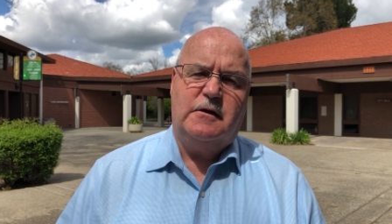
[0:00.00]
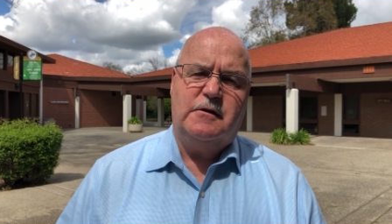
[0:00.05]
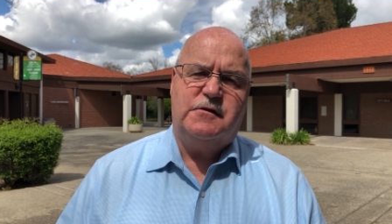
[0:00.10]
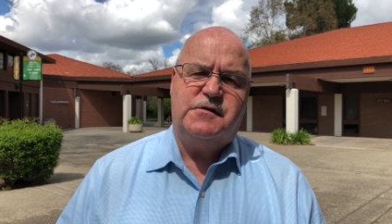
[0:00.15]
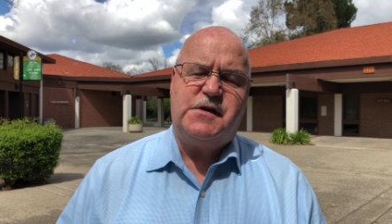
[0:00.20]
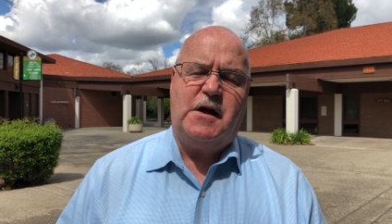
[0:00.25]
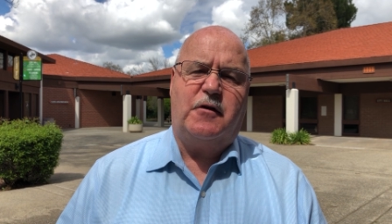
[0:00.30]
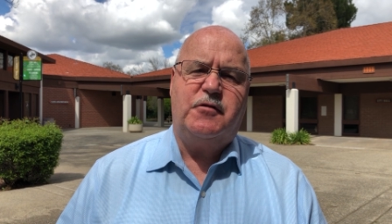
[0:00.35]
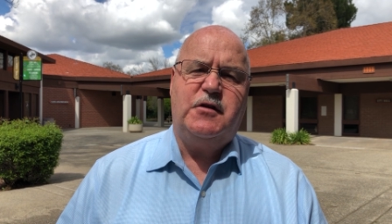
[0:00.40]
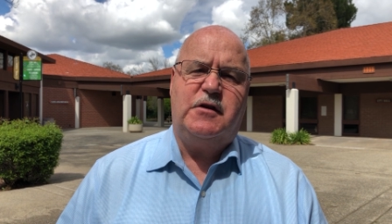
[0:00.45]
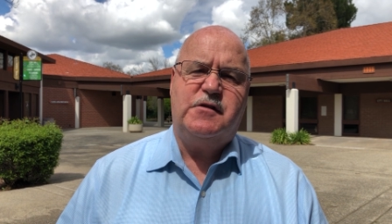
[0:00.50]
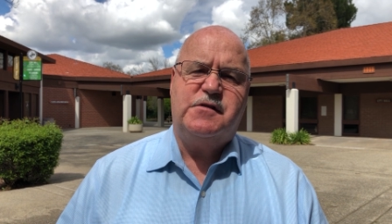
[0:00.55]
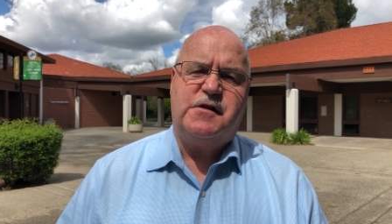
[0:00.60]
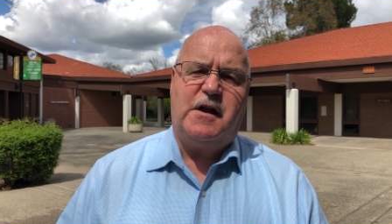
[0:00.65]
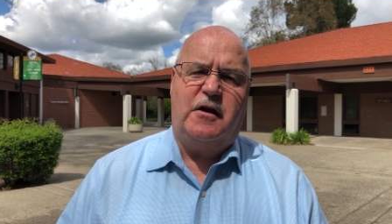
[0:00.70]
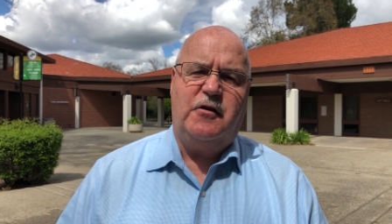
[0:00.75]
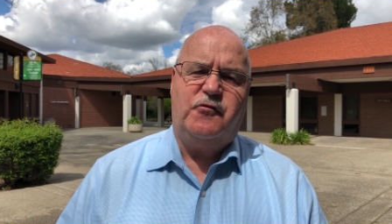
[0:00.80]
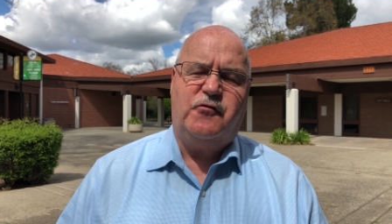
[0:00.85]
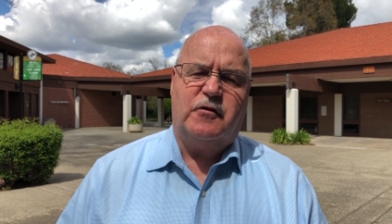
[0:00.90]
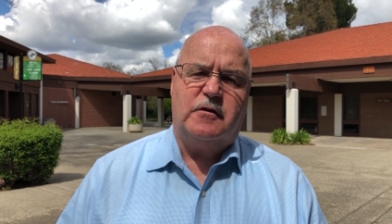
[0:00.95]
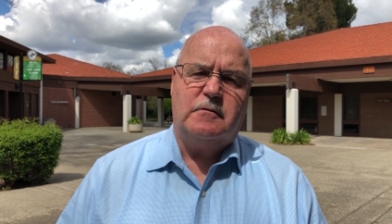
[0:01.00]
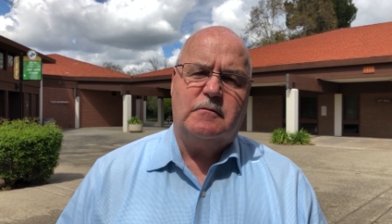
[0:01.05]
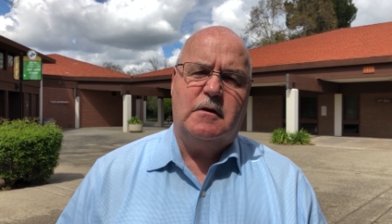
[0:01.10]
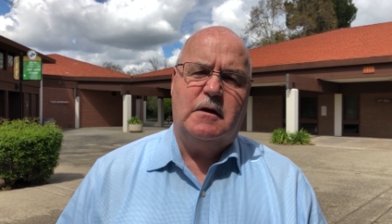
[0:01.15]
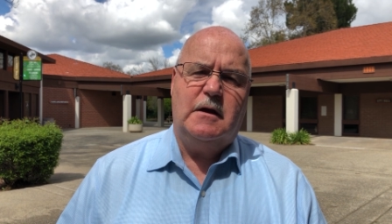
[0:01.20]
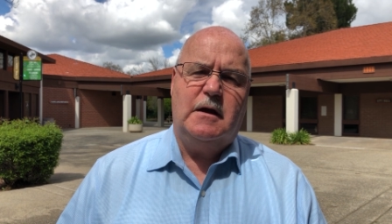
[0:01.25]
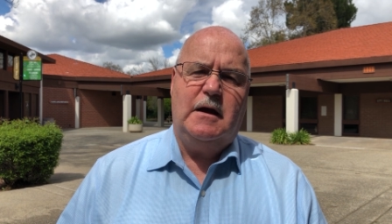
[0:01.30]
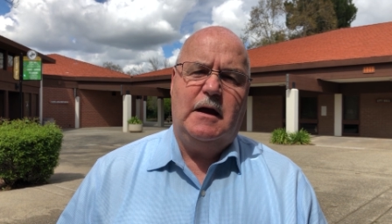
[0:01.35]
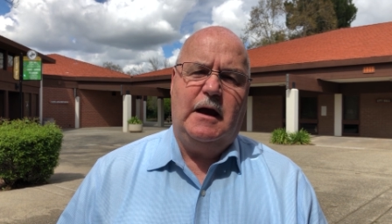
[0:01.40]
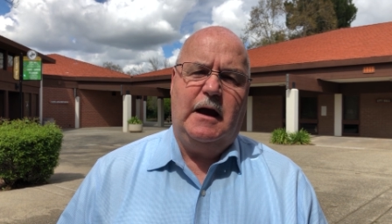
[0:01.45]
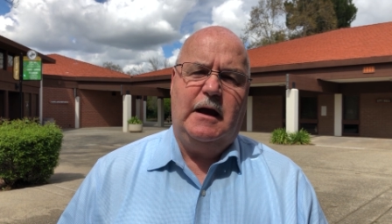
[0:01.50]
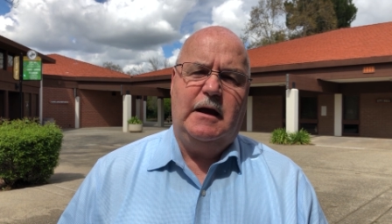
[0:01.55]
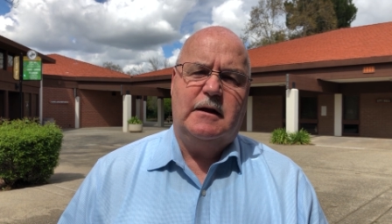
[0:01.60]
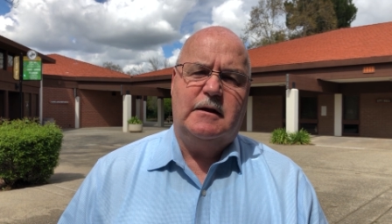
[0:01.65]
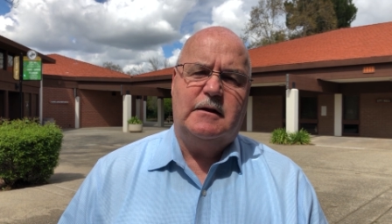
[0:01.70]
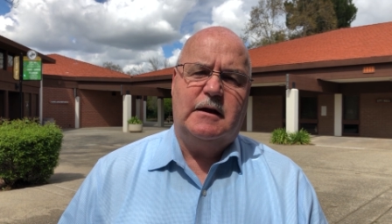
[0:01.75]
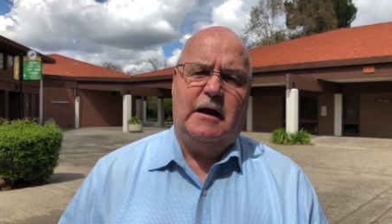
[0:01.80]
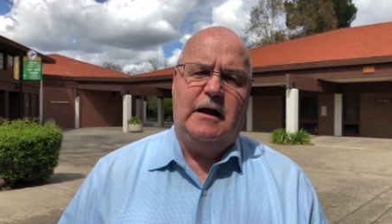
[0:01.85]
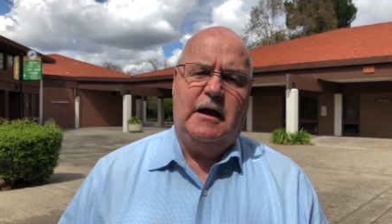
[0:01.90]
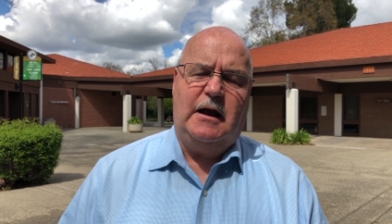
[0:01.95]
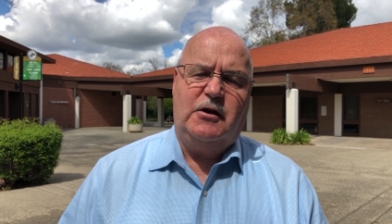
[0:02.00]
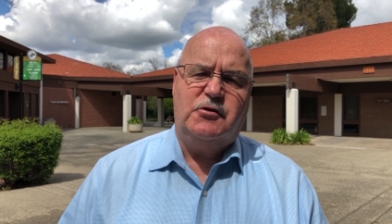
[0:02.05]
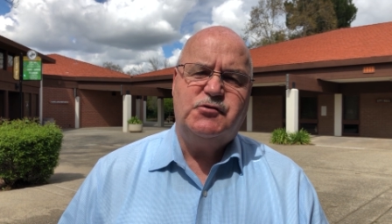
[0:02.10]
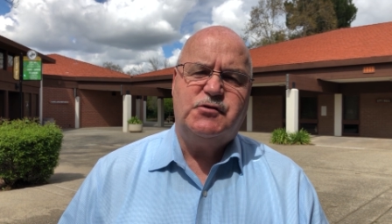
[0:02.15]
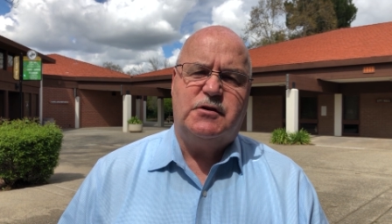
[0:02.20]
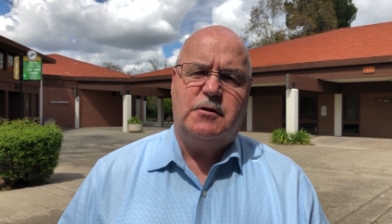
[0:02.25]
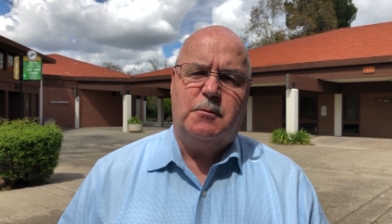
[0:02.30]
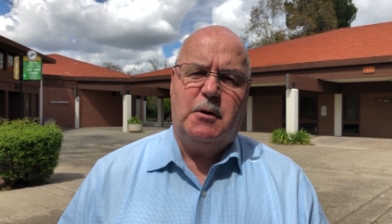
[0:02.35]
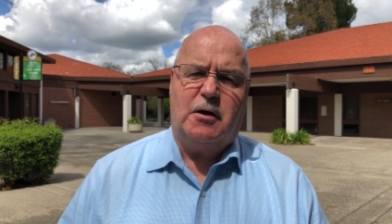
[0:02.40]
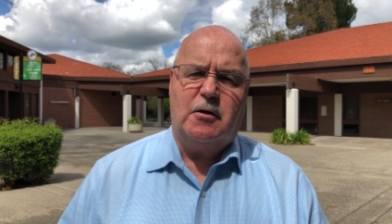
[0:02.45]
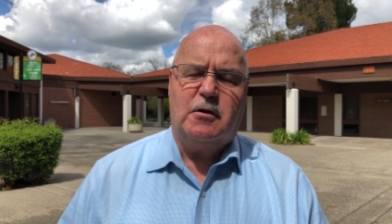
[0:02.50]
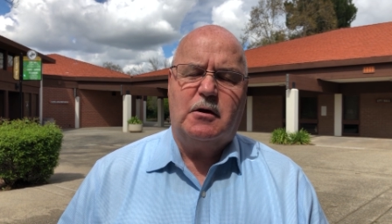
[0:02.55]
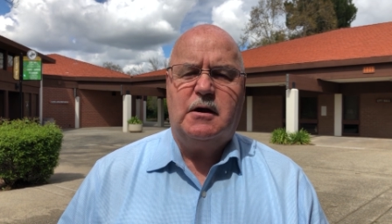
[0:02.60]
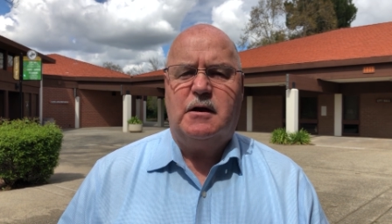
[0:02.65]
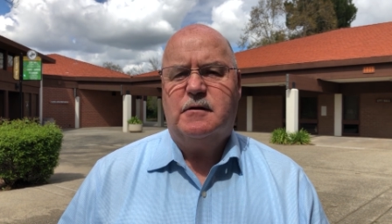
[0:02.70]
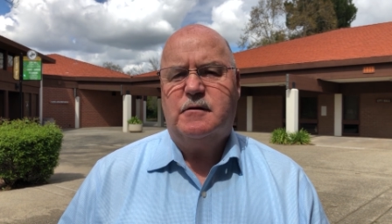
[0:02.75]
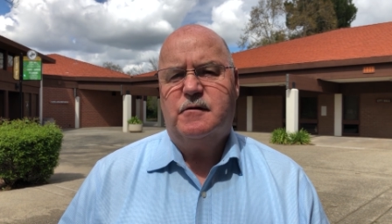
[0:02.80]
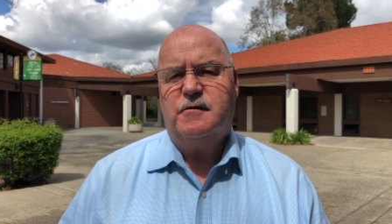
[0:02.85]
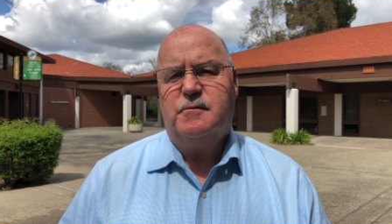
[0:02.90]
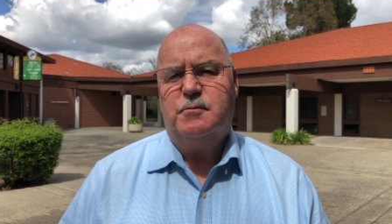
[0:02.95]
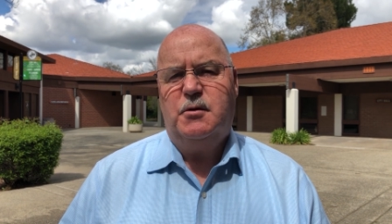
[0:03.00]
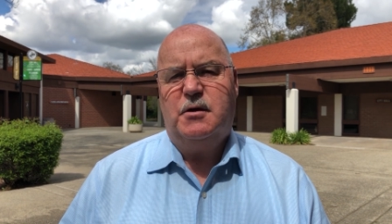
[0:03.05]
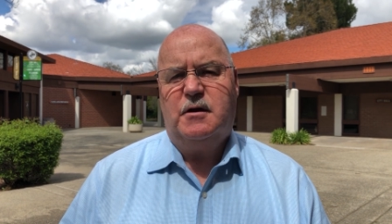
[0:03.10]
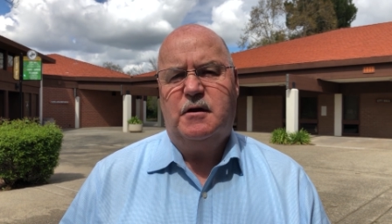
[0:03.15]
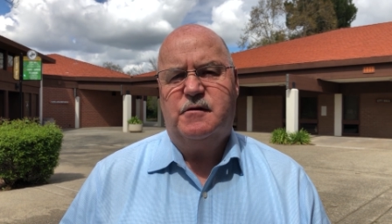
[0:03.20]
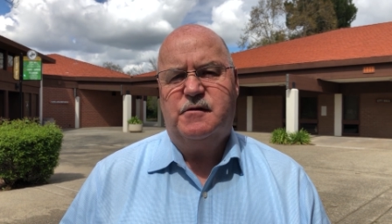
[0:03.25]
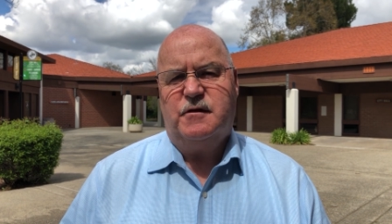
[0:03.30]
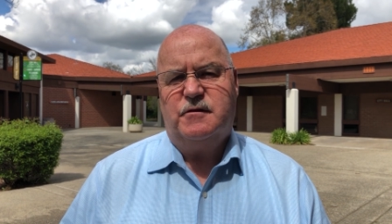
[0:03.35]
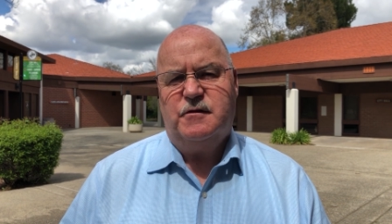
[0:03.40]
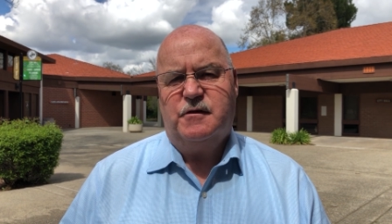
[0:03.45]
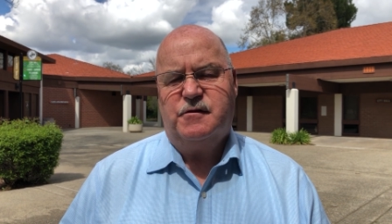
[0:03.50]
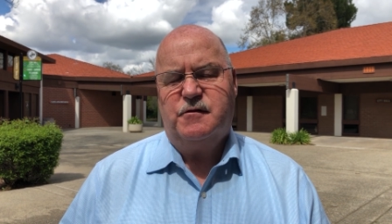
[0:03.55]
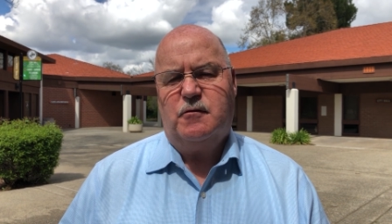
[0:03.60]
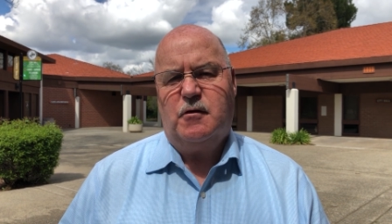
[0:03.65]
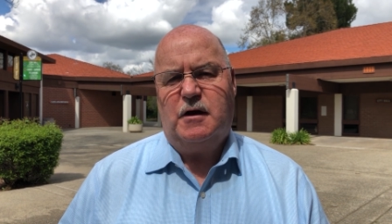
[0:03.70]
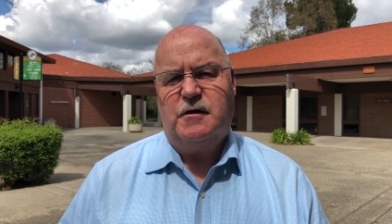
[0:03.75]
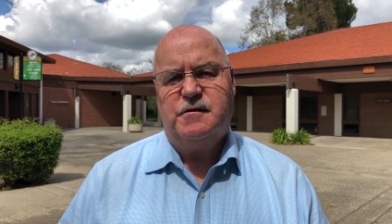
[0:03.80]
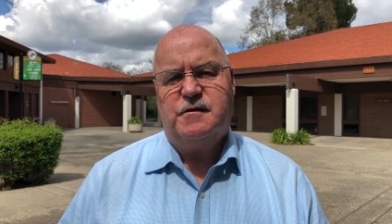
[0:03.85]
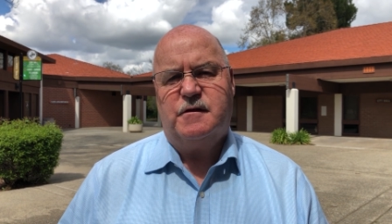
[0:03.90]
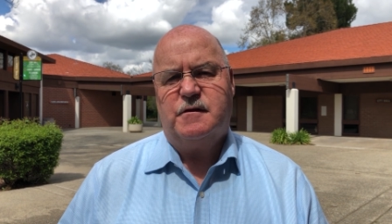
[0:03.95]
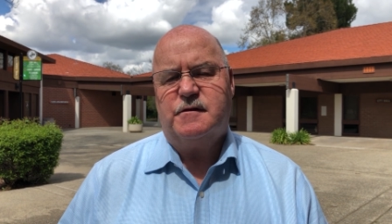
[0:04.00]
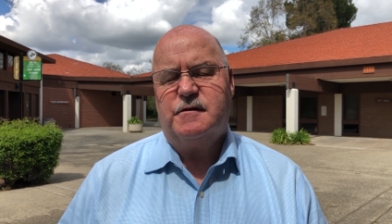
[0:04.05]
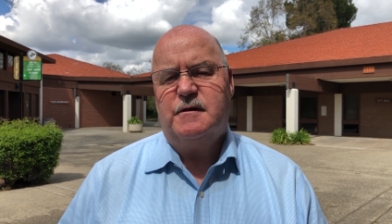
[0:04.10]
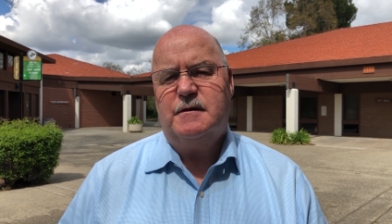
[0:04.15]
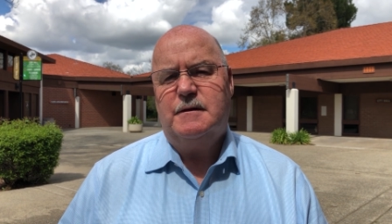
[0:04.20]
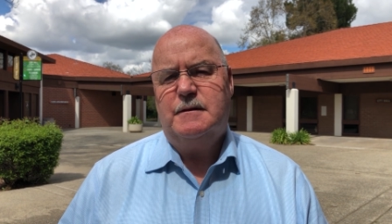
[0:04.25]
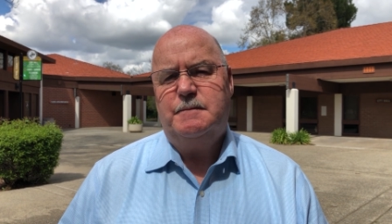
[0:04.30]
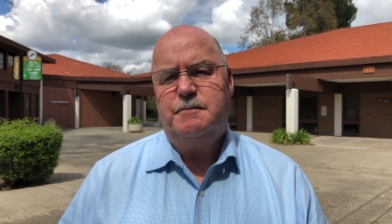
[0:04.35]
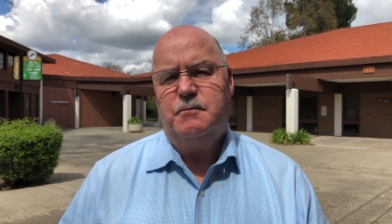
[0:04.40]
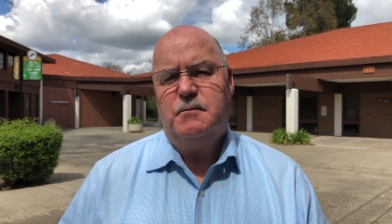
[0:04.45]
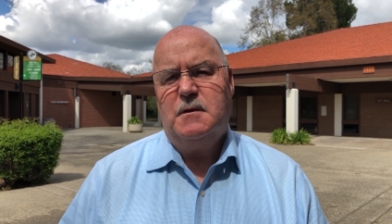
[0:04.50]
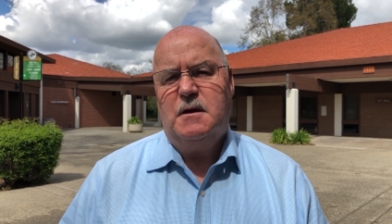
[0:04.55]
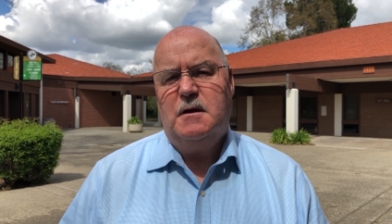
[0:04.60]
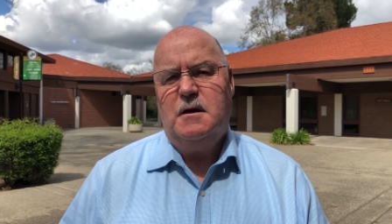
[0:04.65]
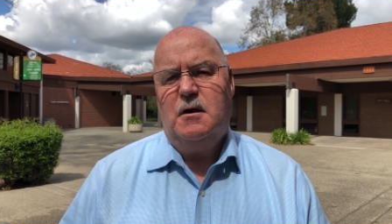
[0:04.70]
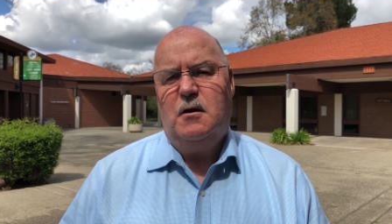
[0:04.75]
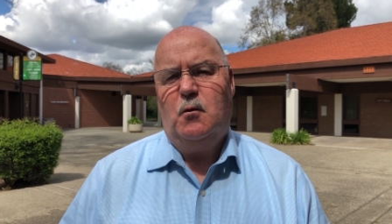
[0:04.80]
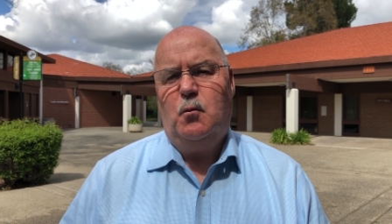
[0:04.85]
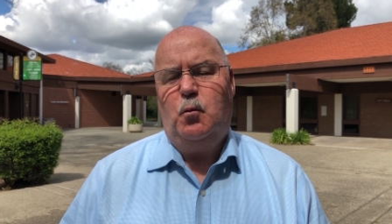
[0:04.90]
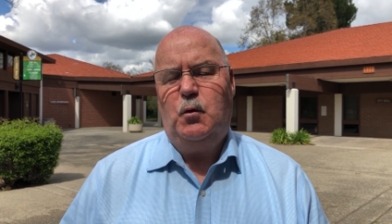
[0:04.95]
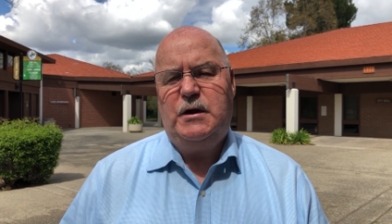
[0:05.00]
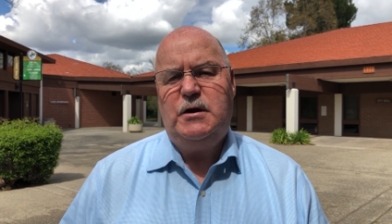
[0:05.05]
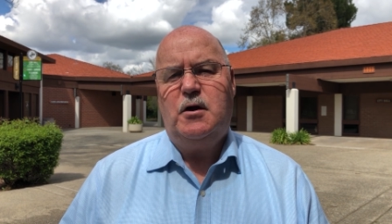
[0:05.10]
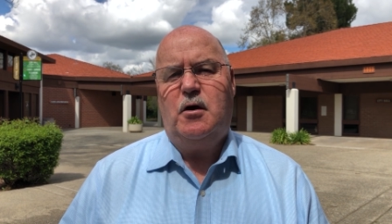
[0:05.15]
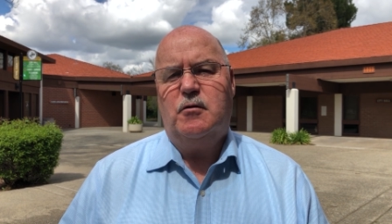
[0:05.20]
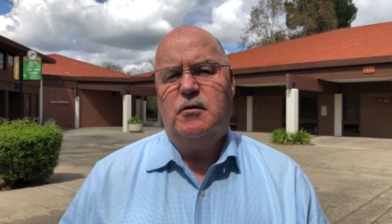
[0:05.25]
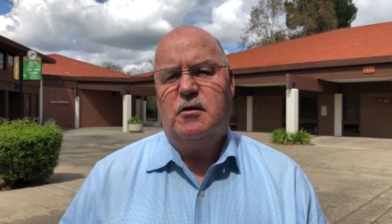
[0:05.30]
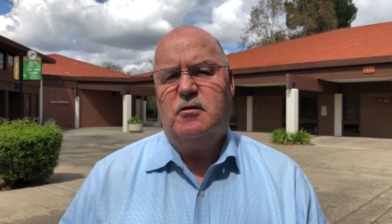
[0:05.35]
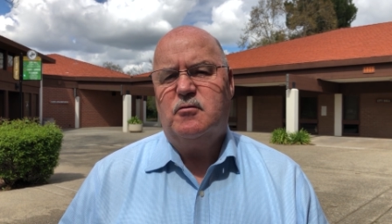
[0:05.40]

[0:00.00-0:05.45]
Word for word: Southeast Asian and Asian Americans because of this crisis we know in